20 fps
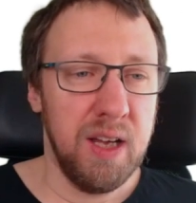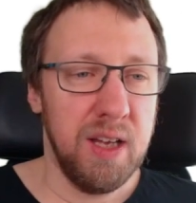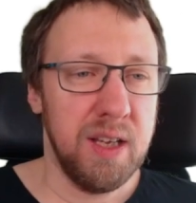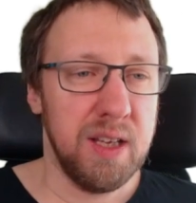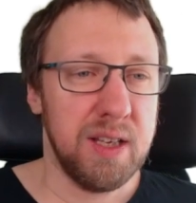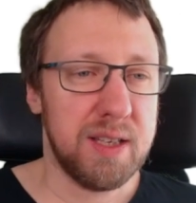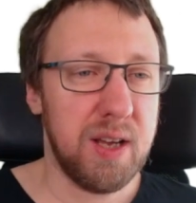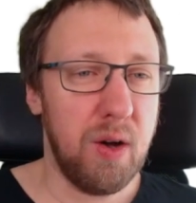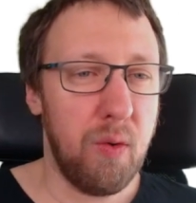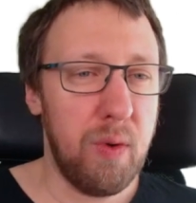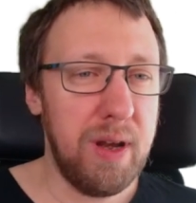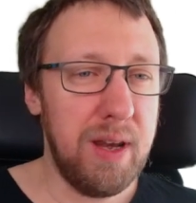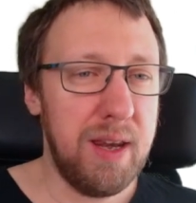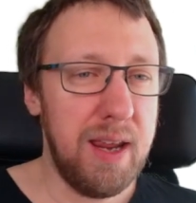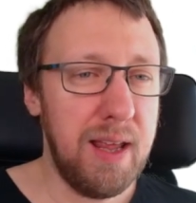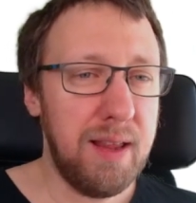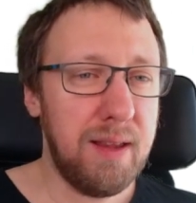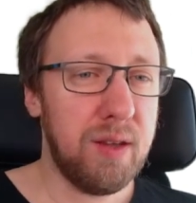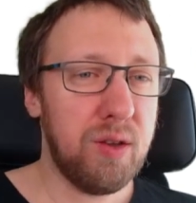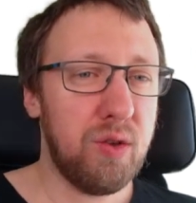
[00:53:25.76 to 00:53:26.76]
So we
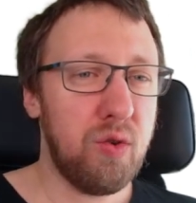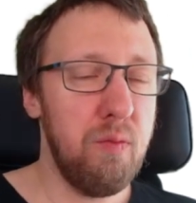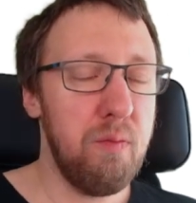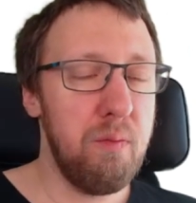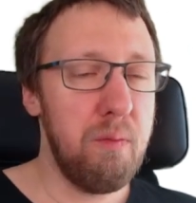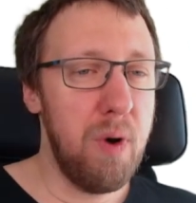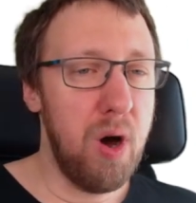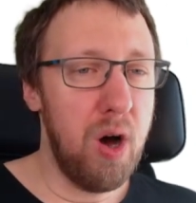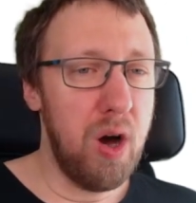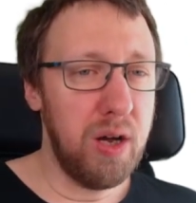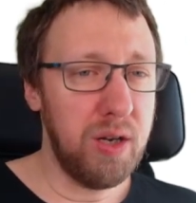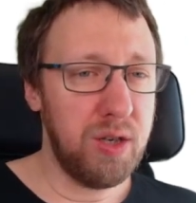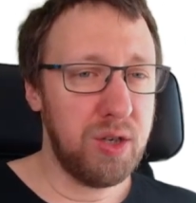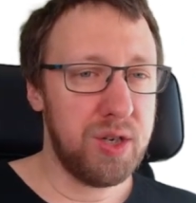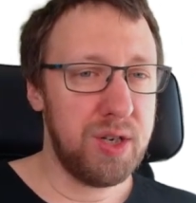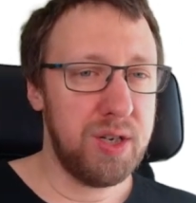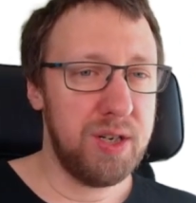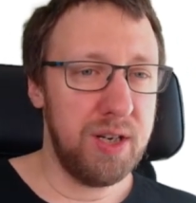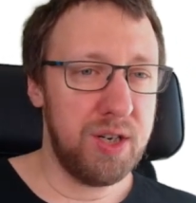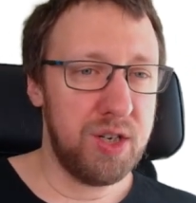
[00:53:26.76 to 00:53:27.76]
need to
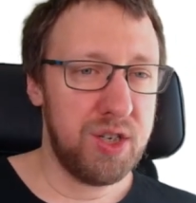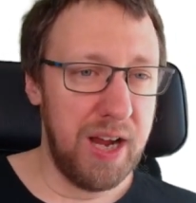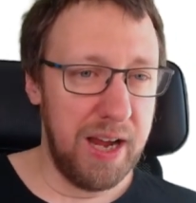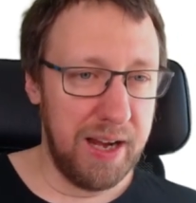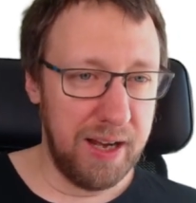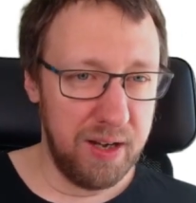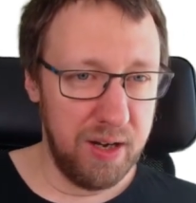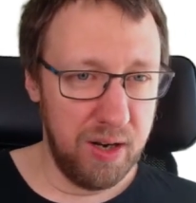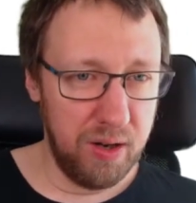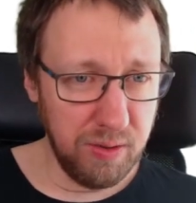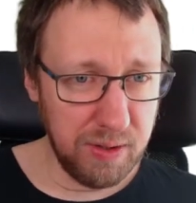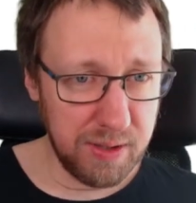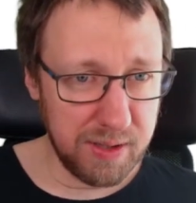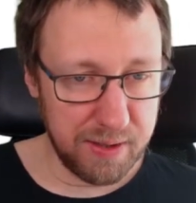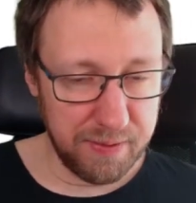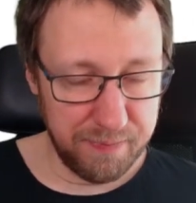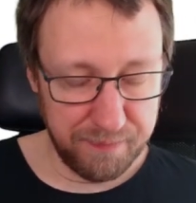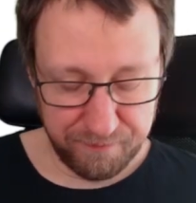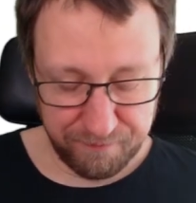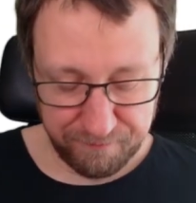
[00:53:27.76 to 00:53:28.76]
merge the check
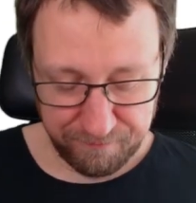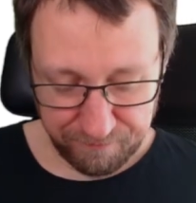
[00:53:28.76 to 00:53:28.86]
nodes,